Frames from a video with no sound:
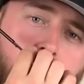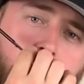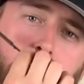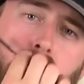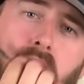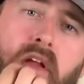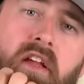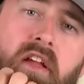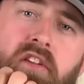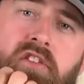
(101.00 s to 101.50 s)
going
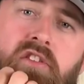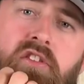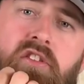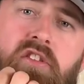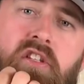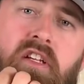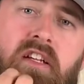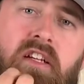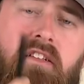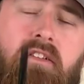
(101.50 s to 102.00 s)
to pierce your
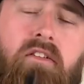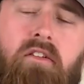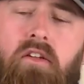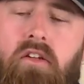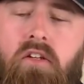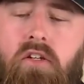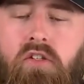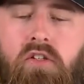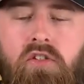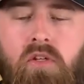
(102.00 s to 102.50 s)
skin.
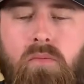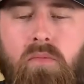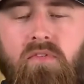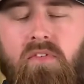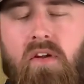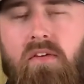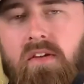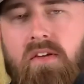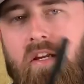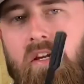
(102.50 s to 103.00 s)
So be
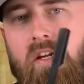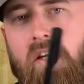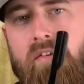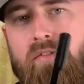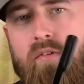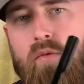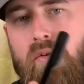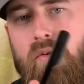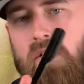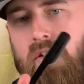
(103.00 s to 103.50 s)
very
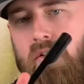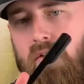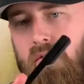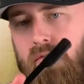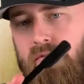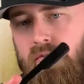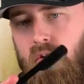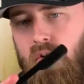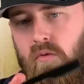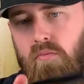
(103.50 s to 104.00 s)
careful with a
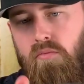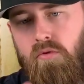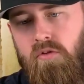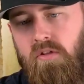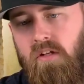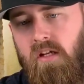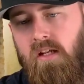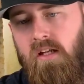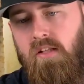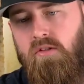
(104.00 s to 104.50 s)
cutthroat. But
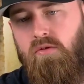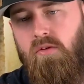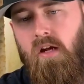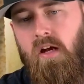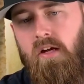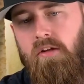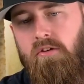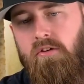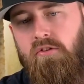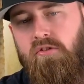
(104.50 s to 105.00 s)
yeah, that's what
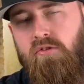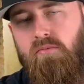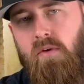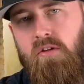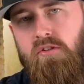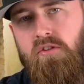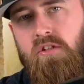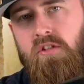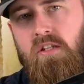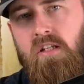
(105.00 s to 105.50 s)
I use for my
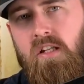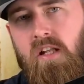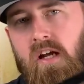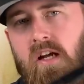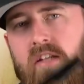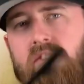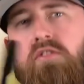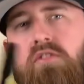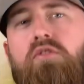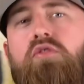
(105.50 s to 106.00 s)
cheek
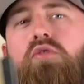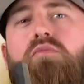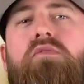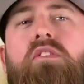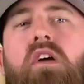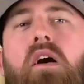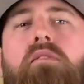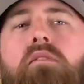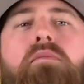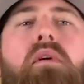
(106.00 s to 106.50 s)
lines and
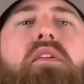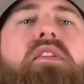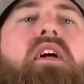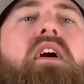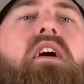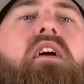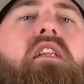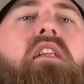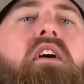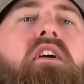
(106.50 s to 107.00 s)
sometimes my
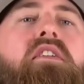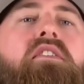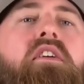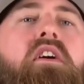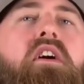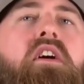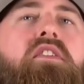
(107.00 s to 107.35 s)
neckline.